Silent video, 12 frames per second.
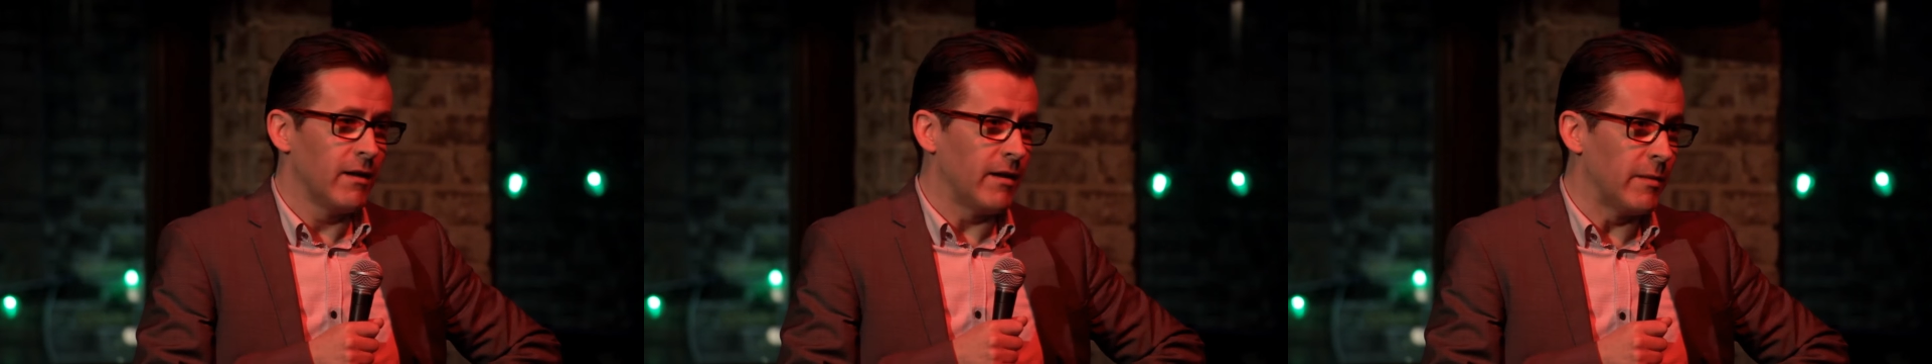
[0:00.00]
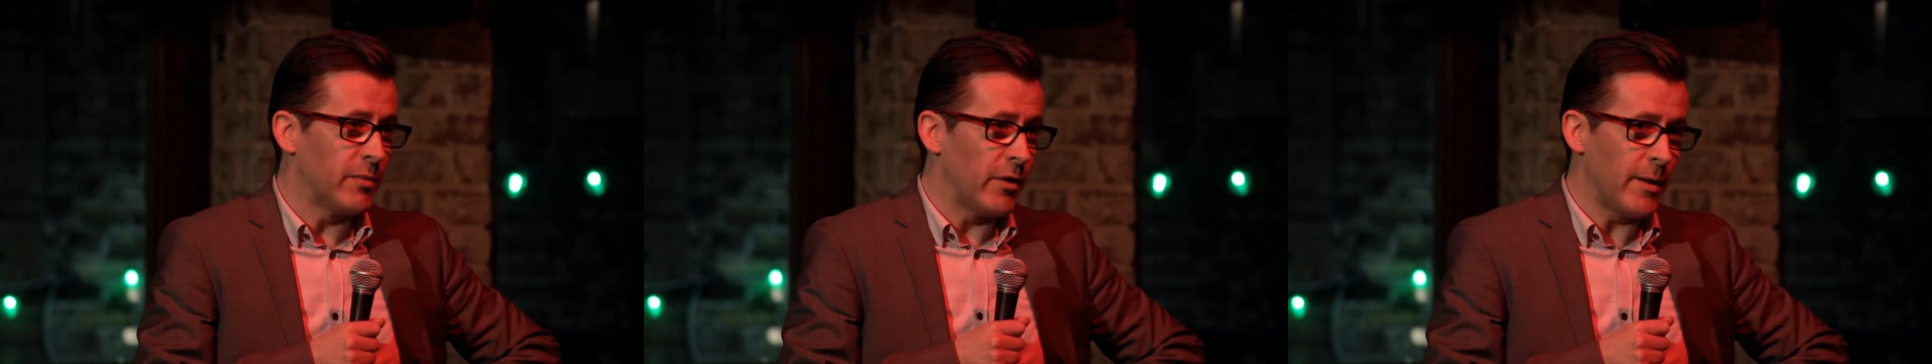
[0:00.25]

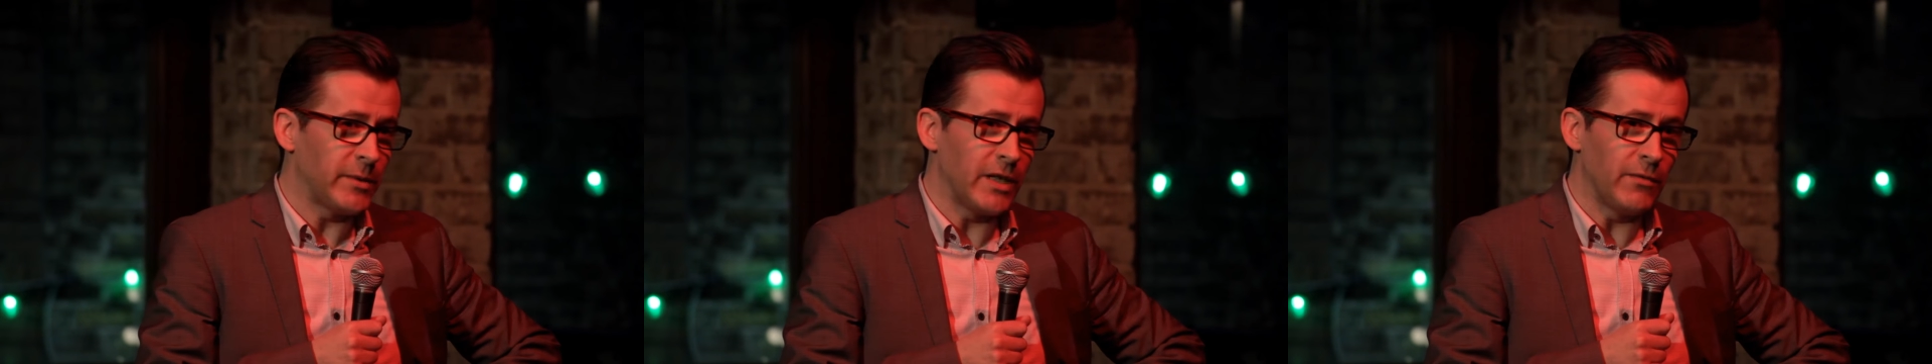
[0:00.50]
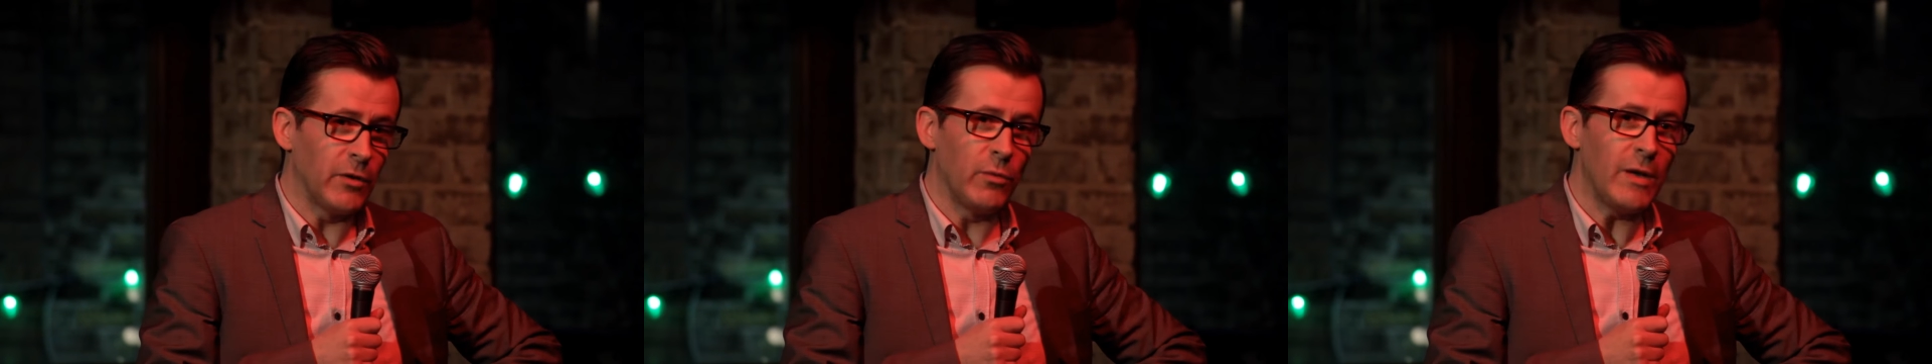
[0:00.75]
and perhaps
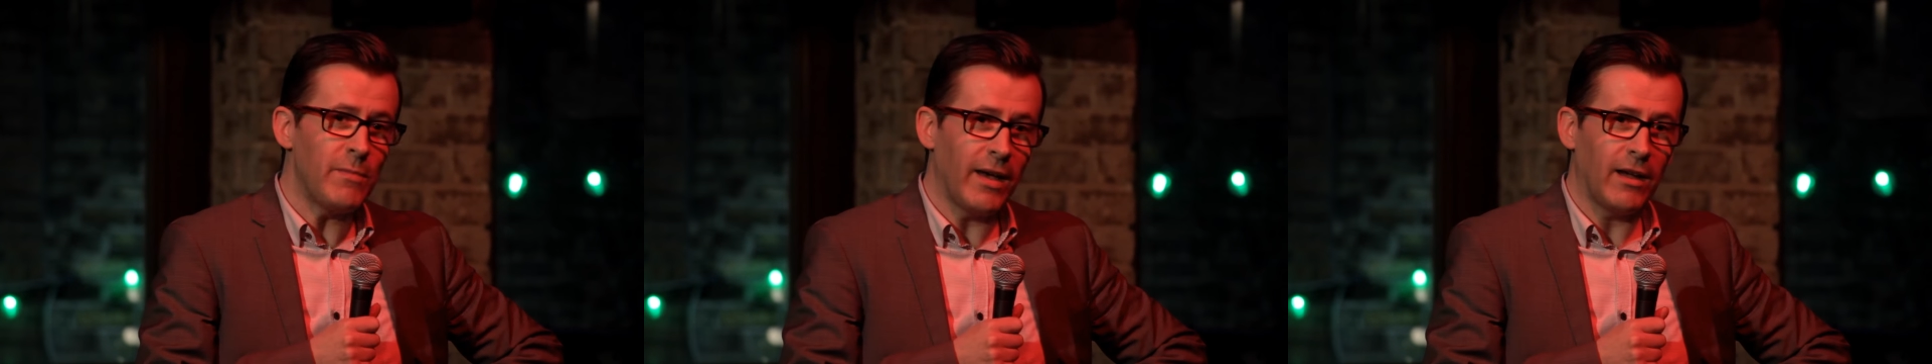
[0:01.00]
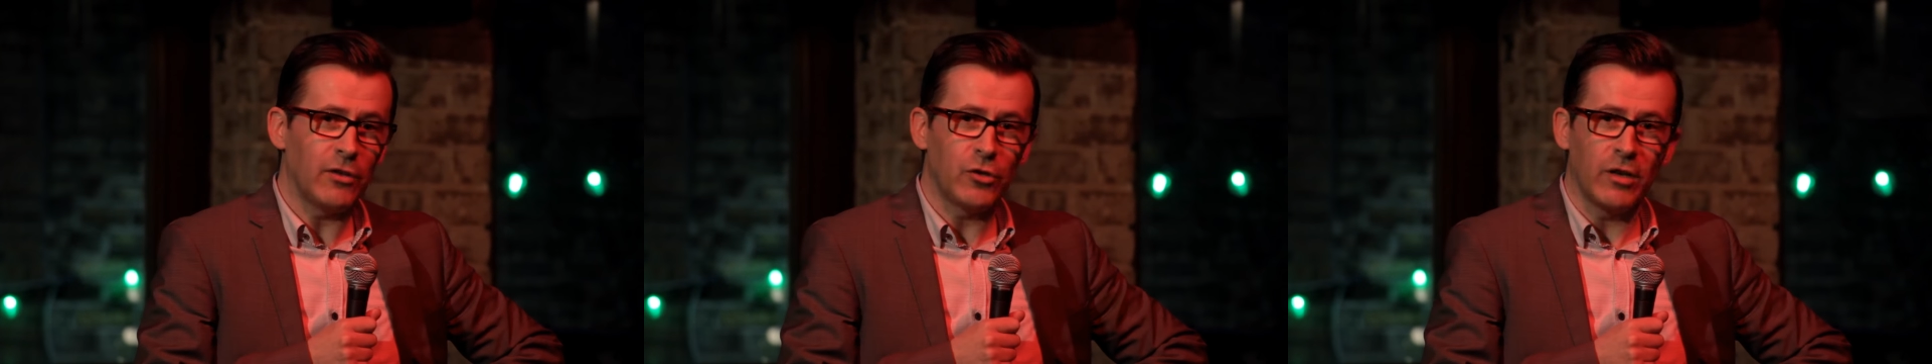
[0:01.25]
even
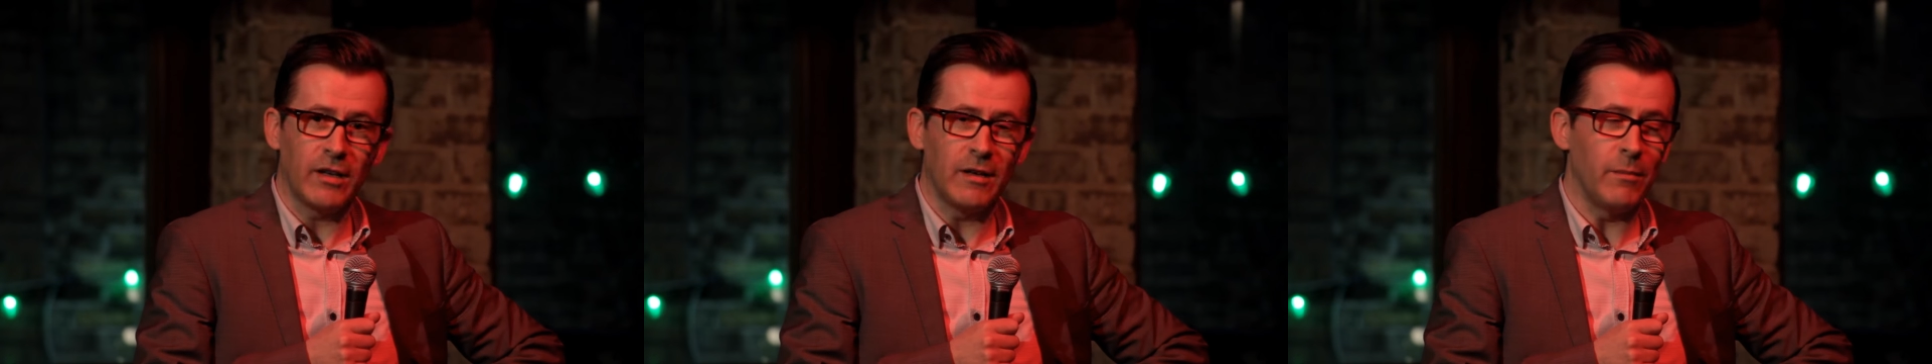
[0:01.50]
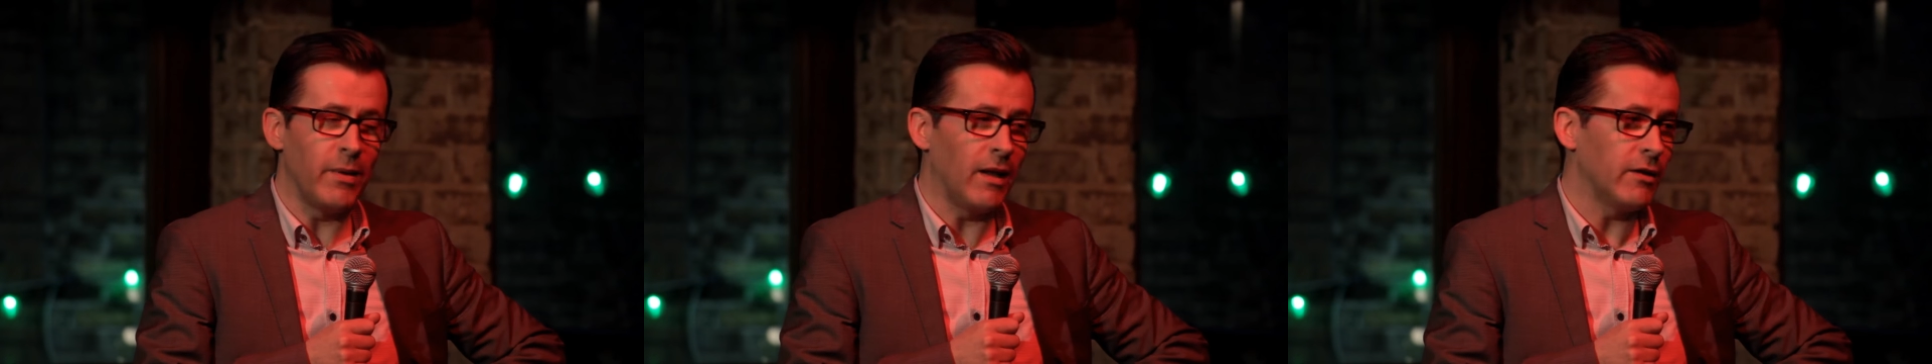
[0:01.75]
repackaging and
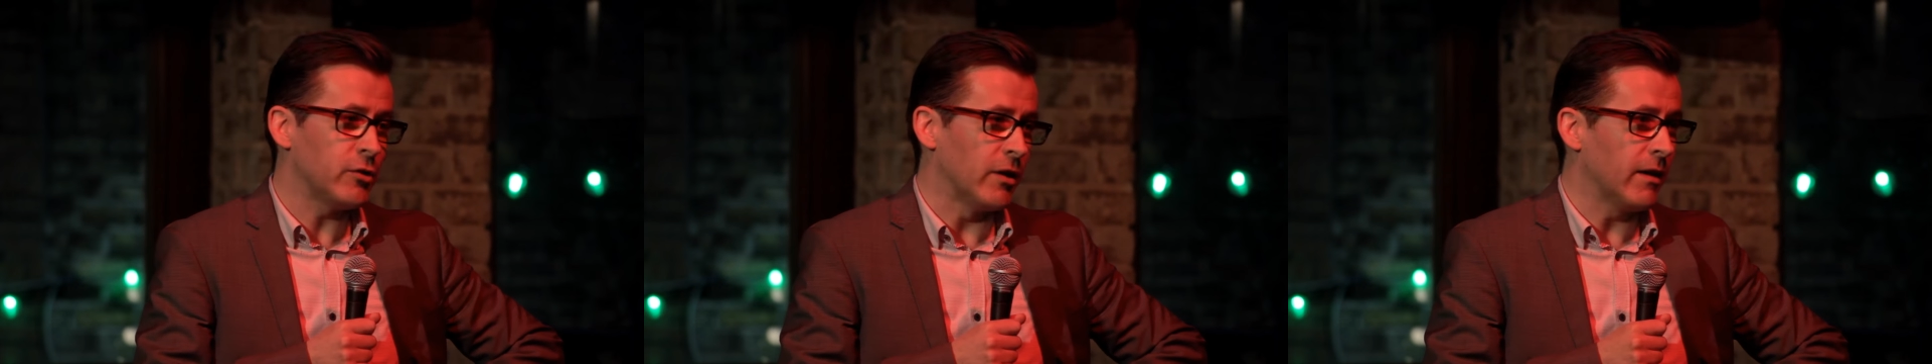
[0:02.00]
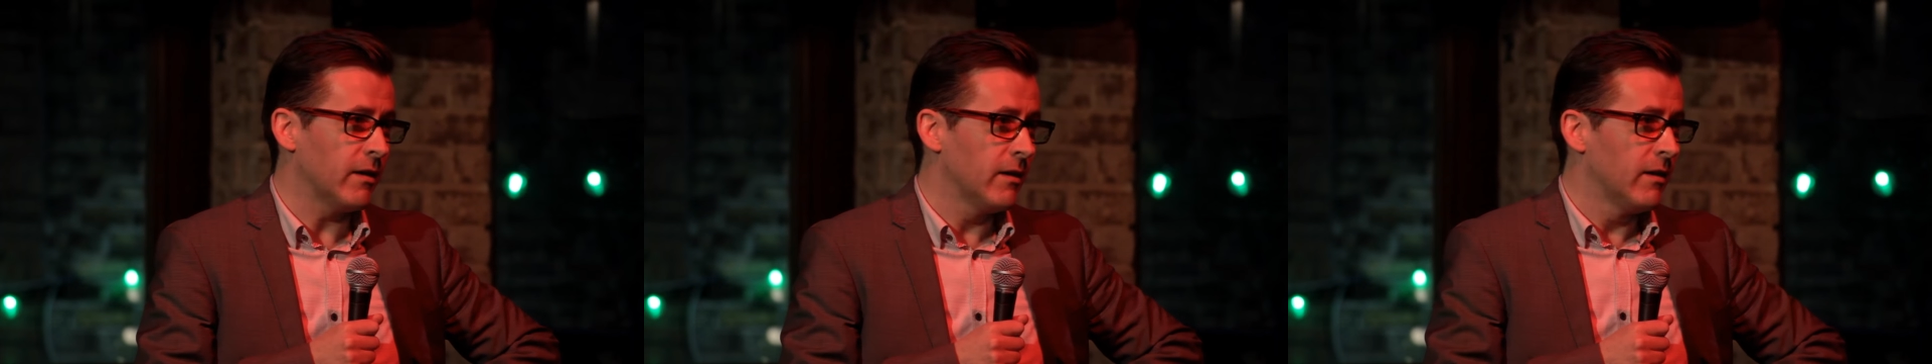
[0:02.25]

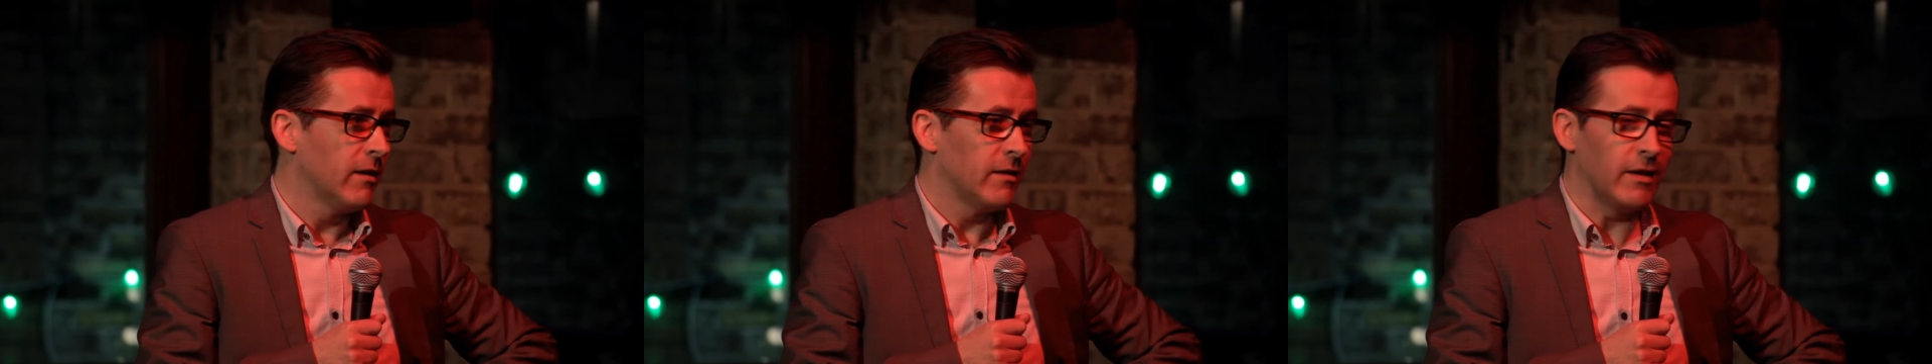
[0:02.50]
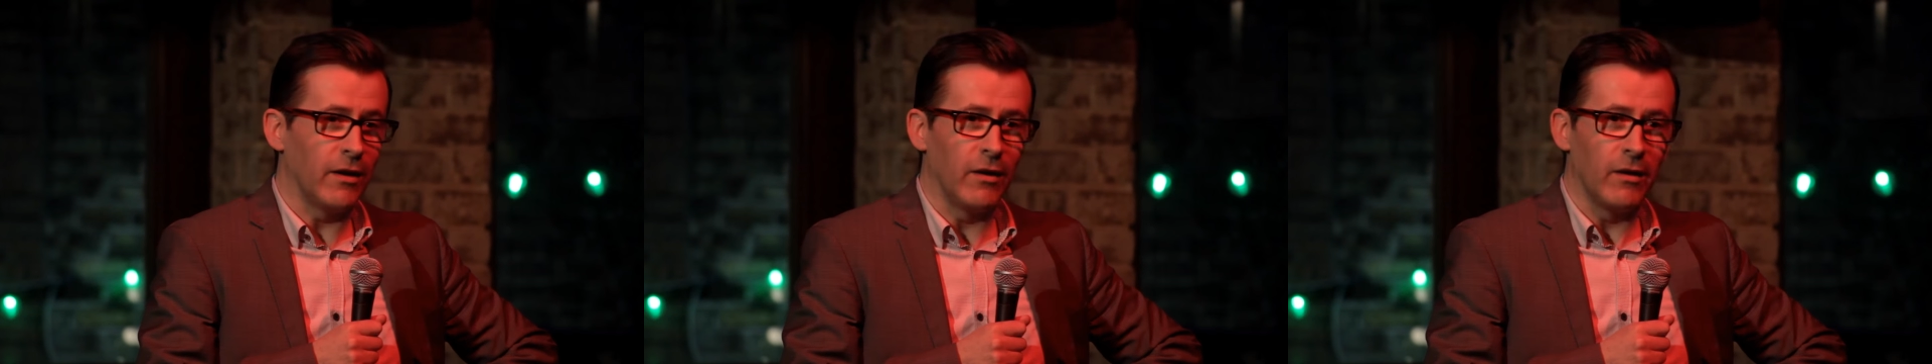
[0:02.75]
embellishing
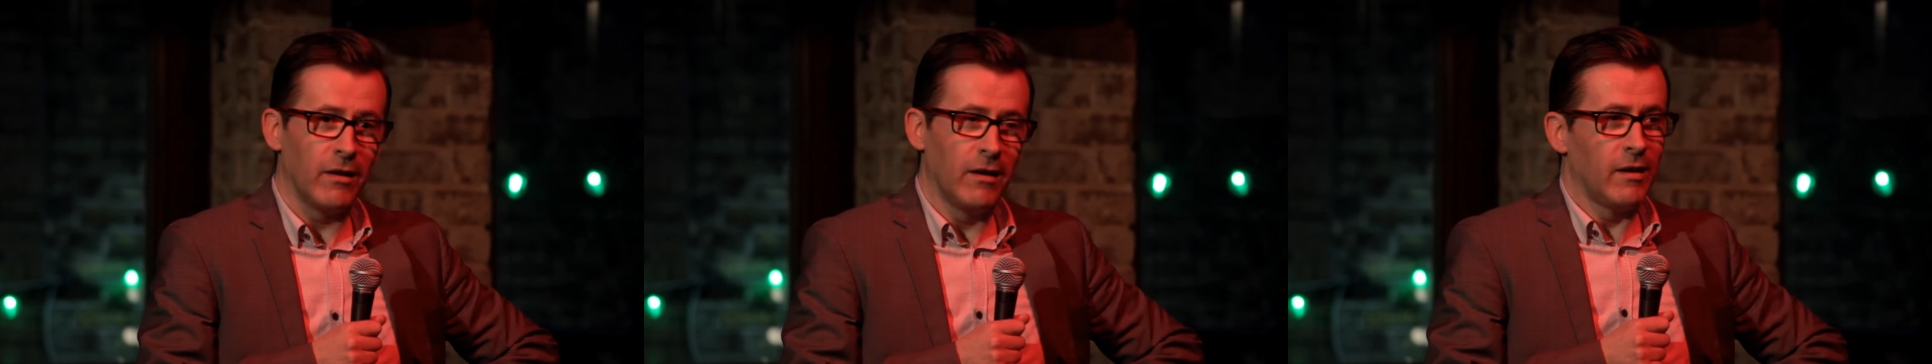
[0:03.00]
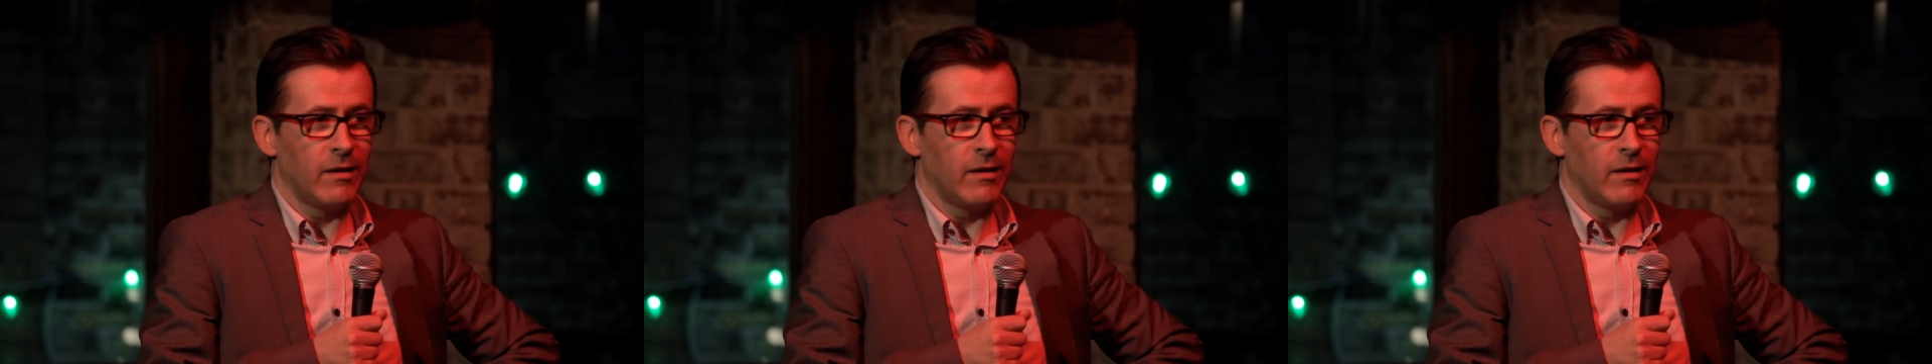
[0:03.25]
their